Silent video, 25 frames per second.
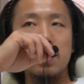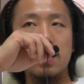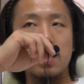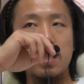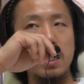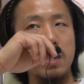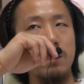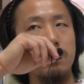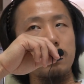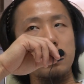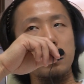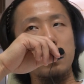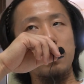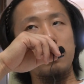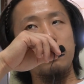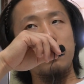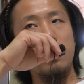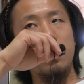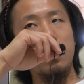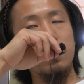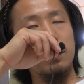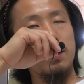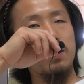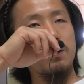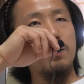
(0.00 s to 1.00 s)
get rid of
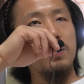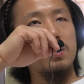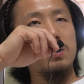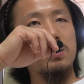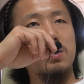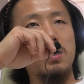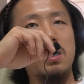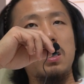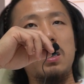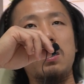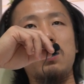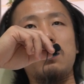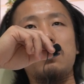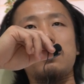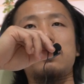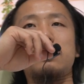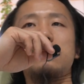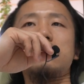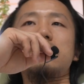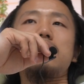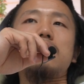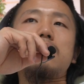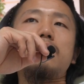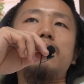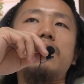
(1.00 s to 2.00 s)
all the
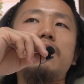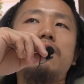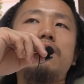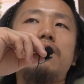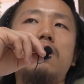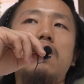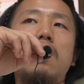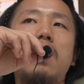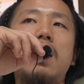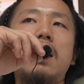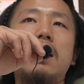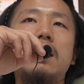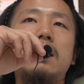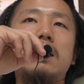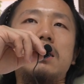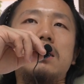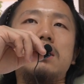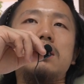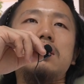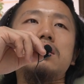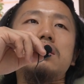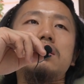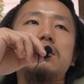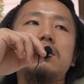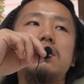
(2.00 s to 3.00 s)
mosquitoes before I
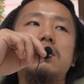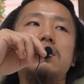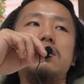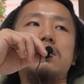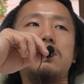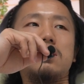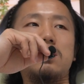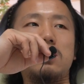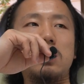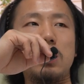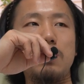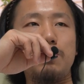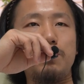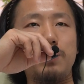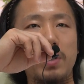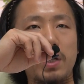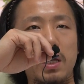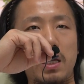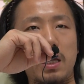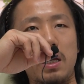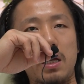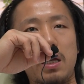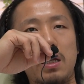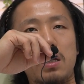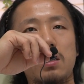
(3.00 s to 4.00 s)
sleep
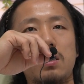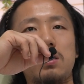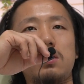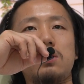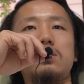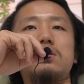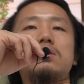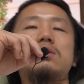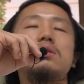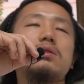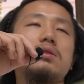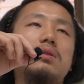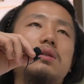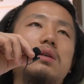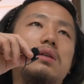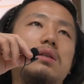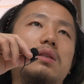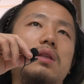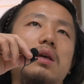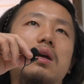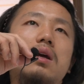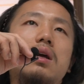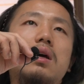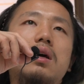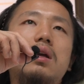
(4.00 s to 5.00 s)
again, because
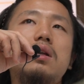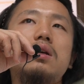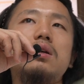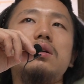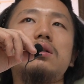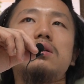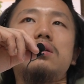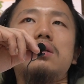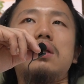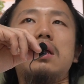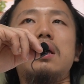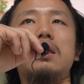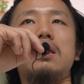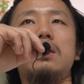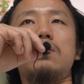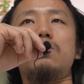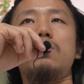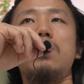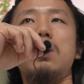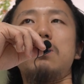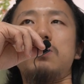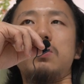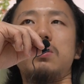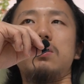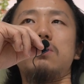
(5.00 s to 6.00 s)
they're gonna like
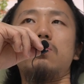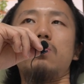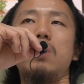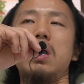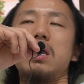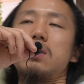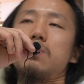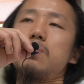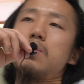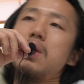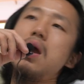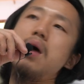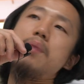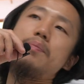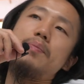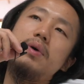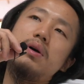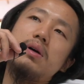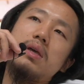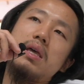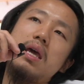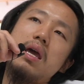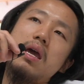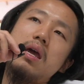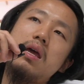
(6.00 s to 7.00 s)
wake me up
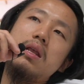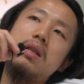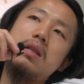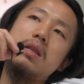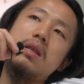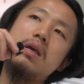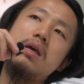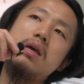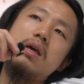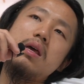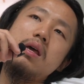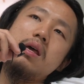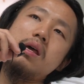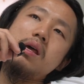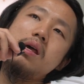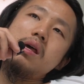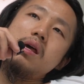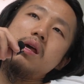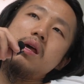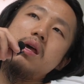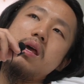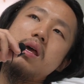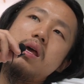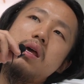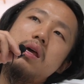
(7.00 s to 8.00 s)
again.
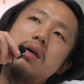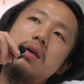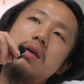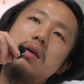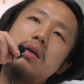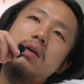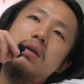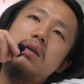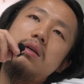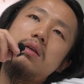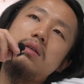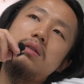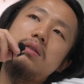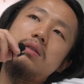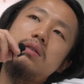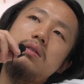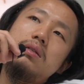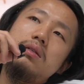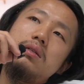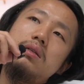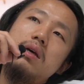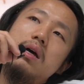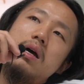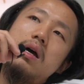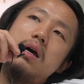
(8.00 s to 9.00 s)

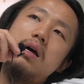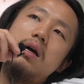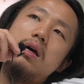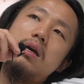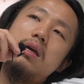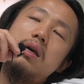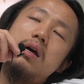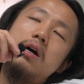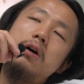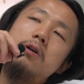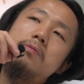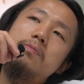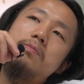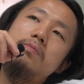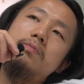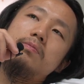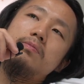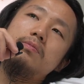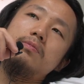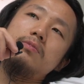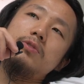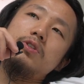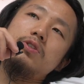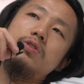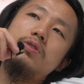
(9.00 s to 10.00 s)
And yeah,
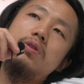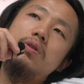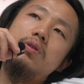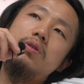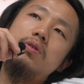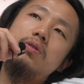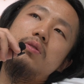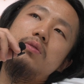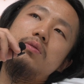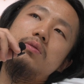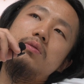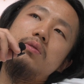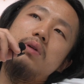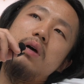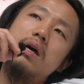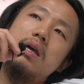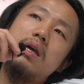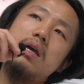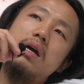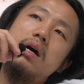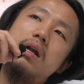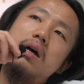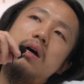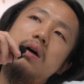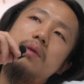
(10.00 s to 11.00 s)
so I
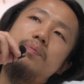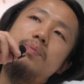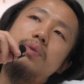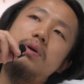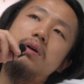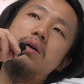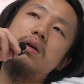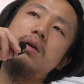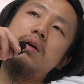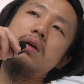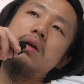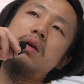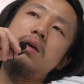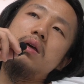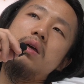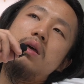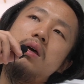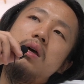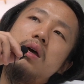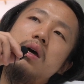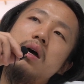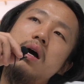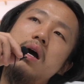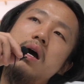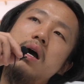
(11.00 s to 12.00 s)
got up,
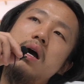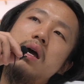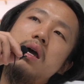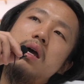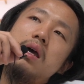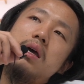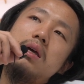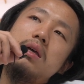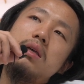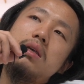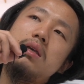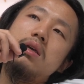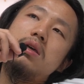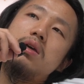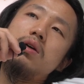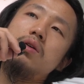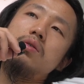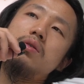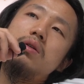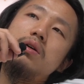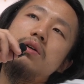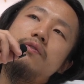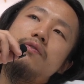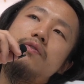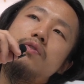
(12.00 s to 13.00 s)
I
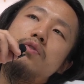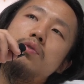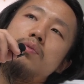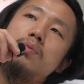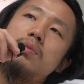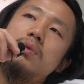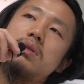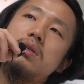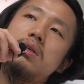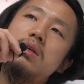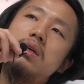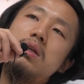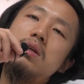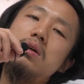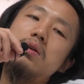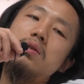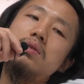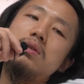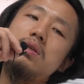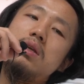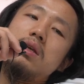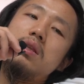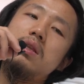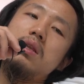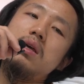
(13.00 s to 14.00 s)
killed a few
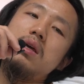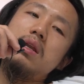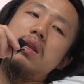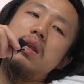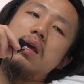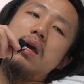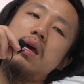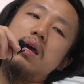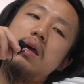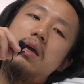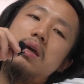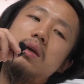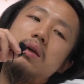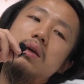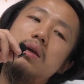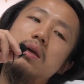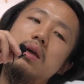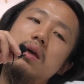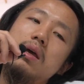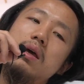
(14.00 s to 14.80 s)
mosquitoes, and then I